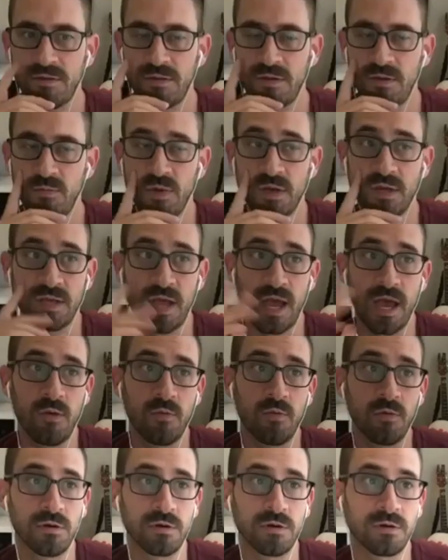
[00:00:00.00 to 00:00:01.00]
think because I
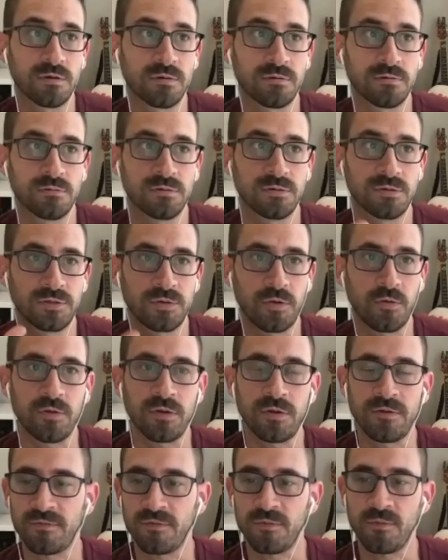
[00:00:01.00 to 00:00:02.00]
work
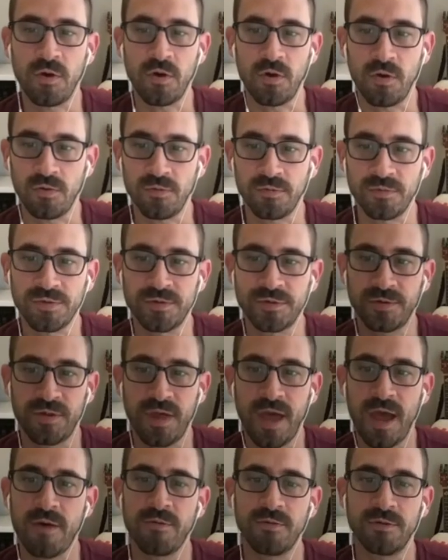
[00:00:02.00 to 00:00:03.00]
solely from home, so
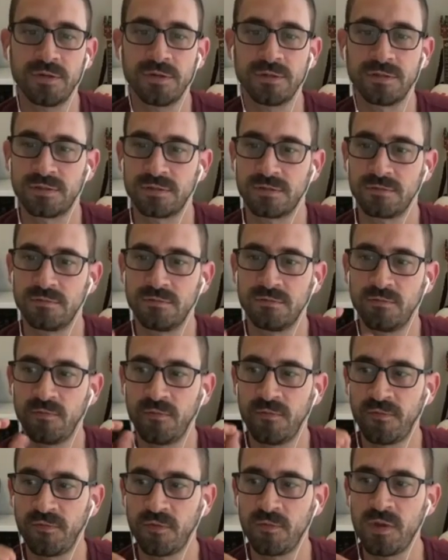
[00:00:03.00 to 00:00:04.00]
that was,
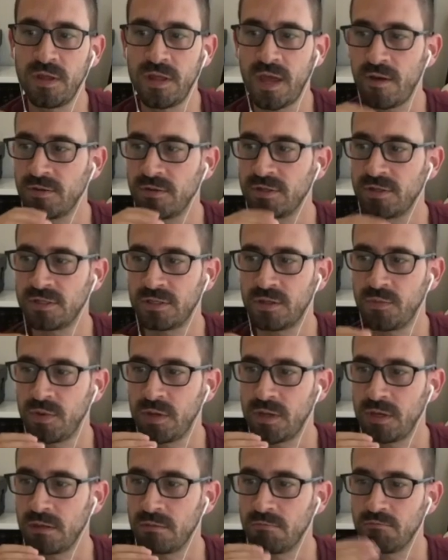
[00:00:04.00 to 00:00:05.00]
for me, that was just
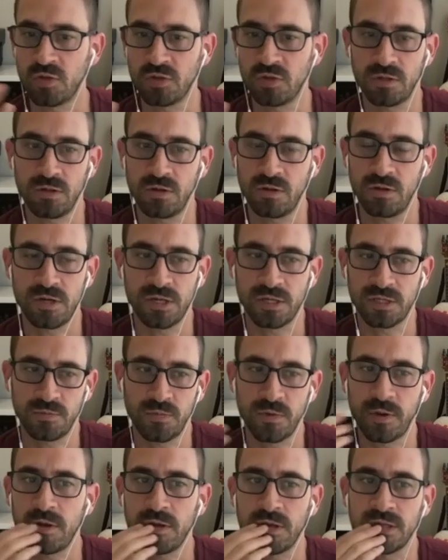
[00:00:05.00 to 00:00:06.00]
a learning
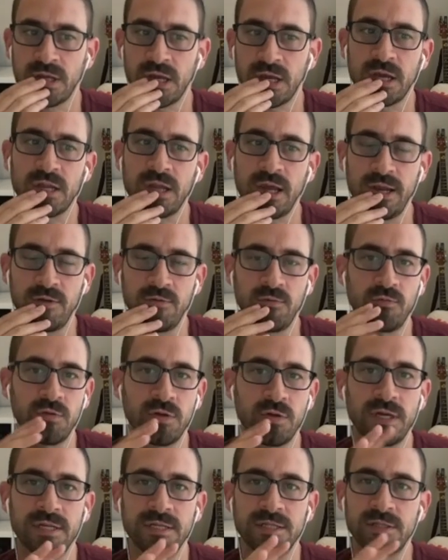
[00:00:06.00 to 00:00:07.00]
experience. Like I didn't
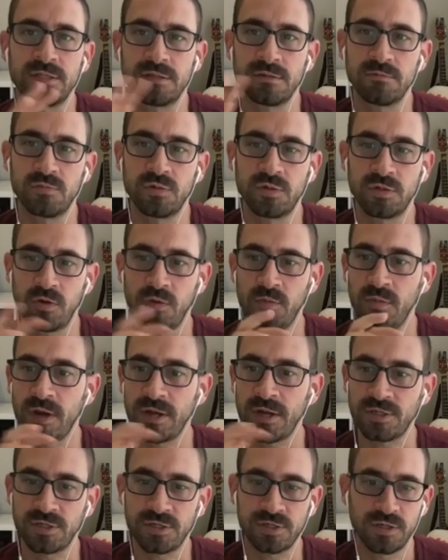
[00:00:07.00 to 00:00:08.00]
realize so
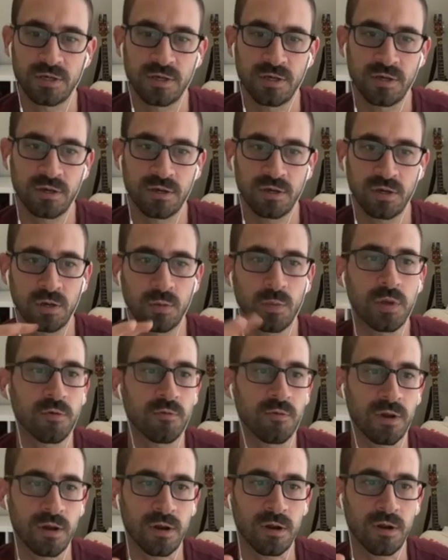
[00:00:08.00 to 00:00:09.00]
much could be
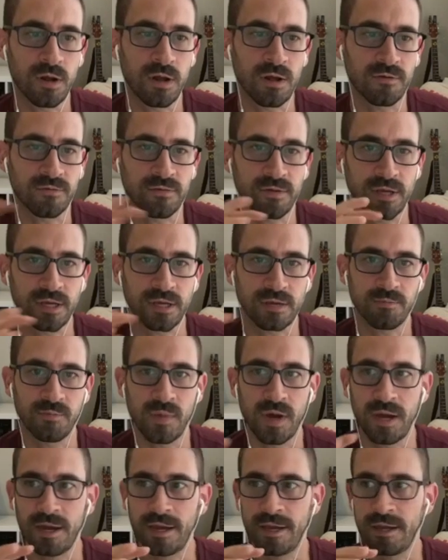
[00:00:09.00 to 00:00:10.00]
written off. Like
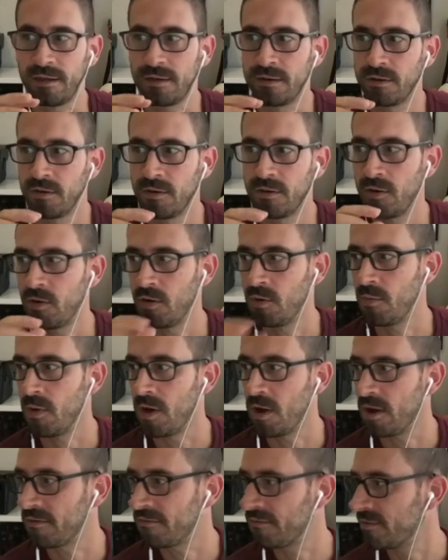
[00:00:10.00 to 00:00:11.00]
my home
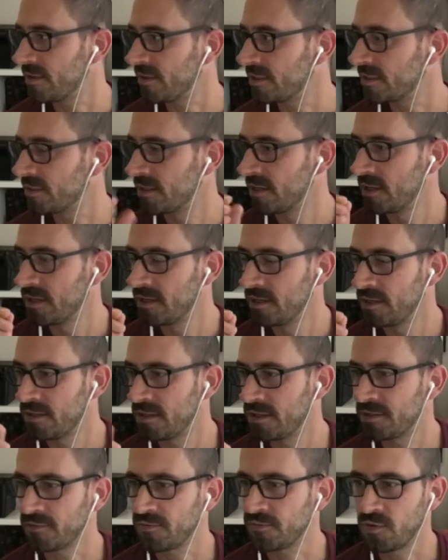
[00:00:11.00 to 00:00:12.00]
office,
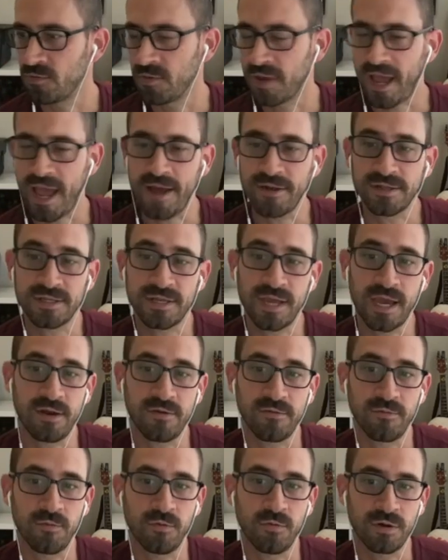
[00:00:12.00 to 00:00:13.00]
this room, like outside
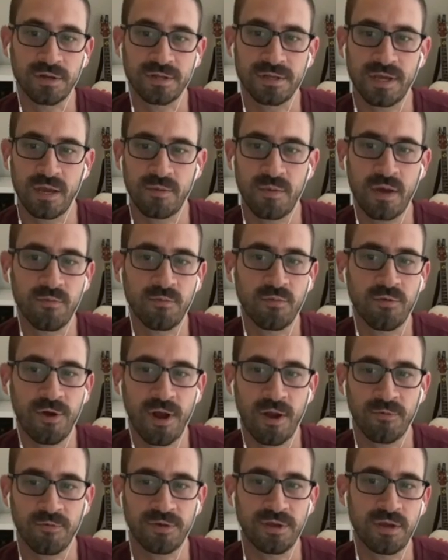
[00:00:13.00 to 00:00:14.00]
of work time, I'm
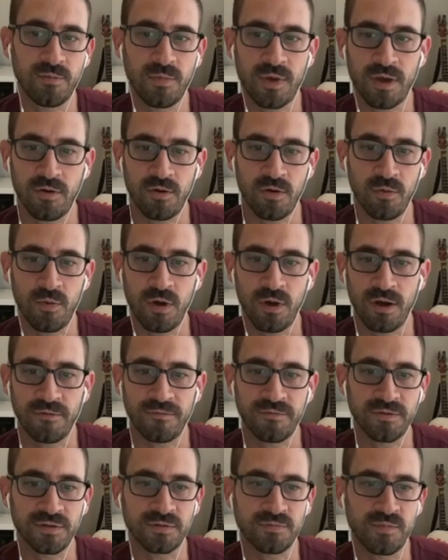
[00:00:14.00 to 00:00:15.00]
probably in my home
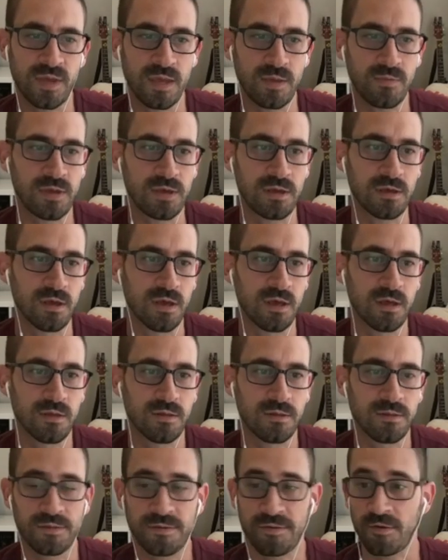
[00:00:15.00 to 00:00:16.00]
office maybe
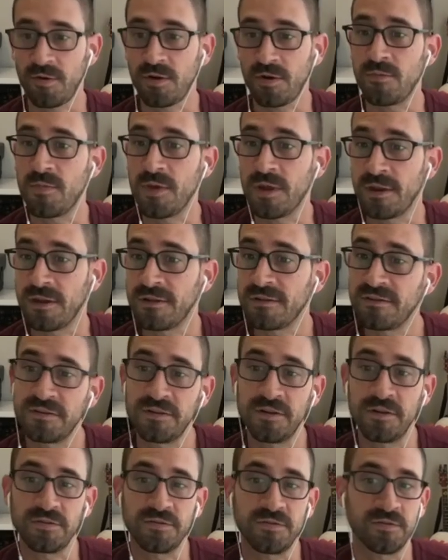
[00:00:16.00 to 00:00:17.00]
30 minutes,
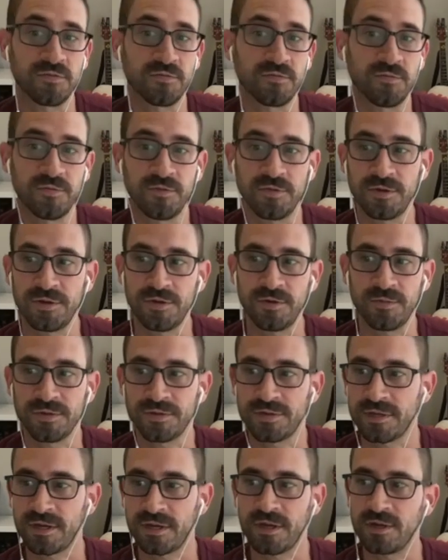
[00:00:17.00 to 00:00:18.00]
so it's really almost
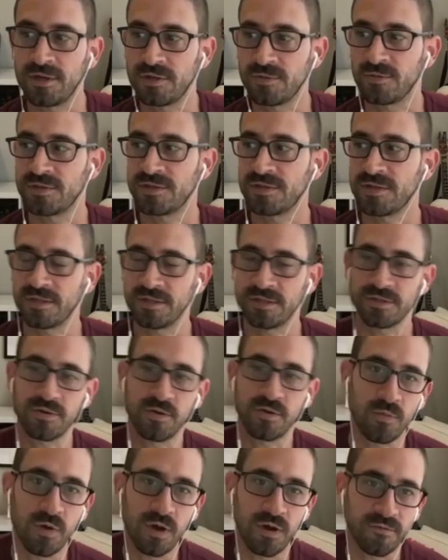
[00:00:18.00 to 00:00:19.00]
like 100%. This
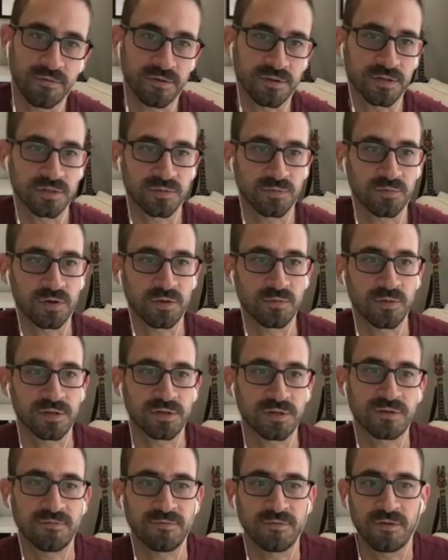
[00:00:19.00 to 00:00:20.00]
home office is pretty
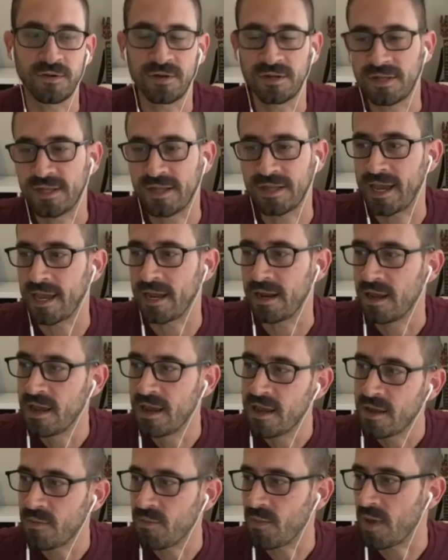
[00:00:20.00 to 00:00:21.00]
much devoted to that.
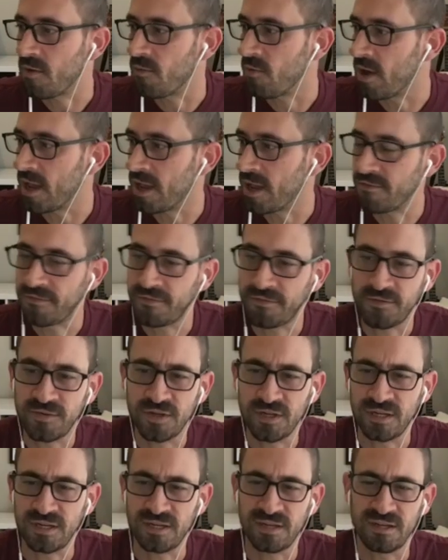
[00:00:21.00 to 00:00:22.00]
My wife,
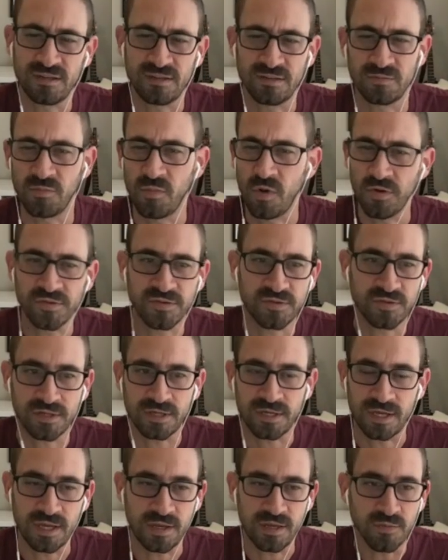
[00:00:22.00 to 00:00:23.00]
she's
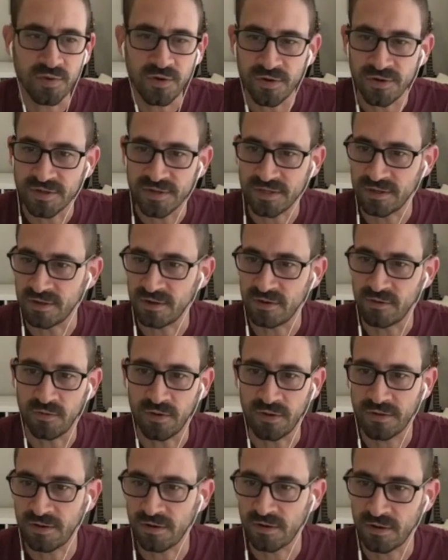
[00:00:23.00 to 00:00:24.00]
mostly in person
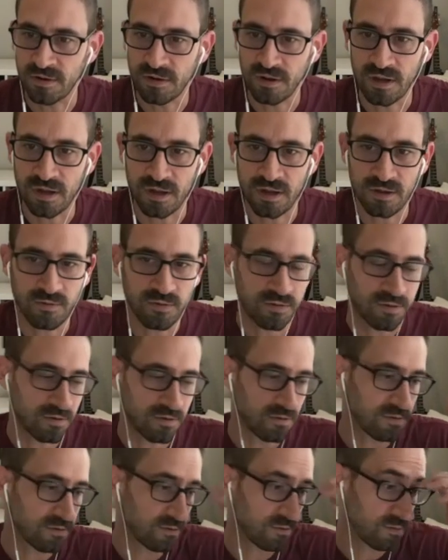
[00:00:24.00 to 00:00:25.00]
with her
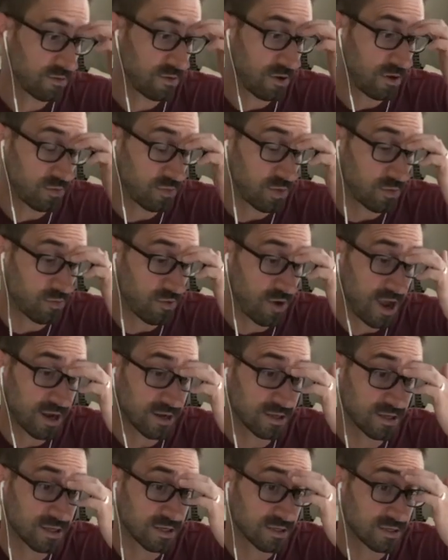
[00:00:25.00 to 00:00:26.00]
therapy
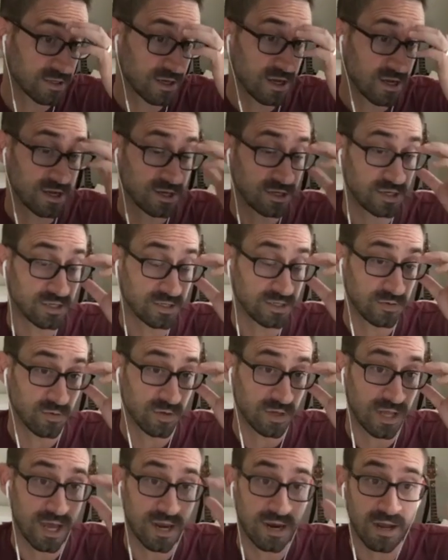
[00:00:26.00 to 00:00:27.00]
practice. She doesn't do a
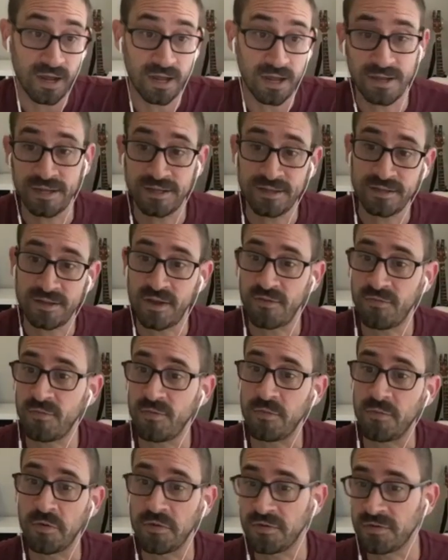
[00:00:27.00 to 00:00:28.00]
lot of online stuff,
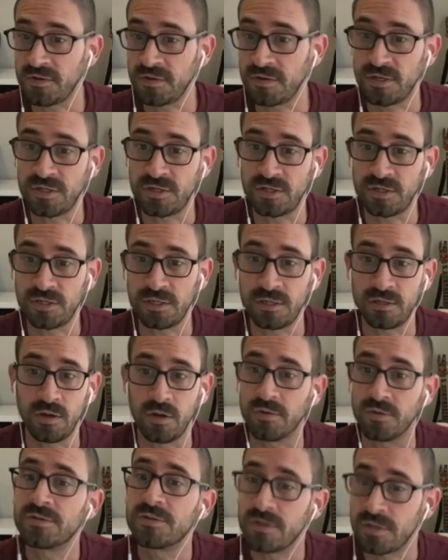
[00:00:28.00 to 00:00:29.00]
but mostly she
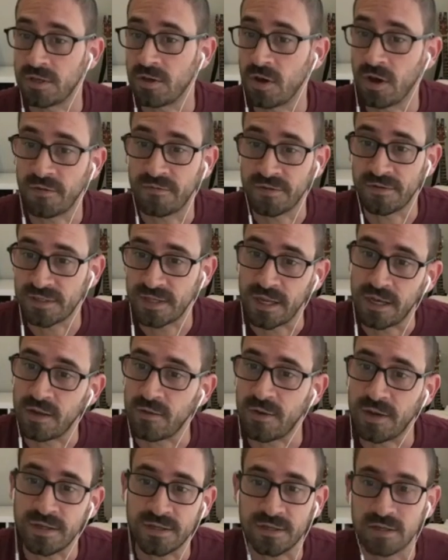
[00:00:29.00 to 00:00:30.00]
goes to the office
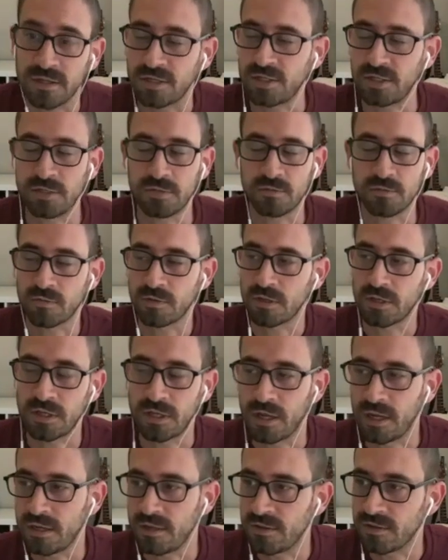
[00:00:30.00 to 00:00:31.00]
anyway. So like she's really
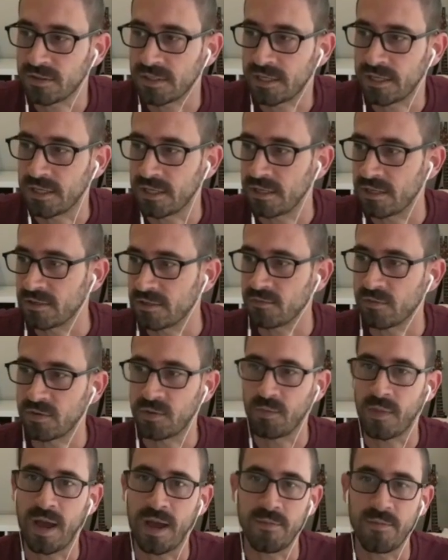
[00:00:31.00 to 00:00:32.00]
not using it. It's really
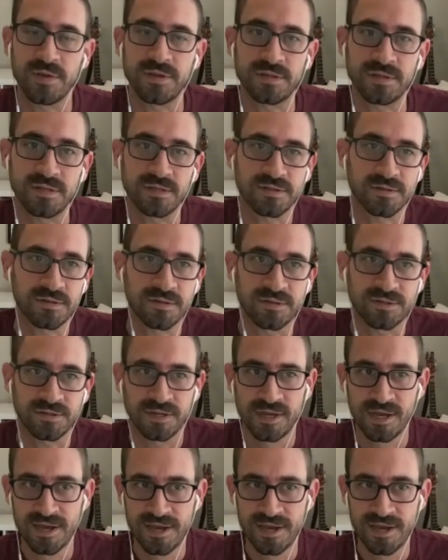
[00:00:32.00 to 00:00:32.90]
my business. So there's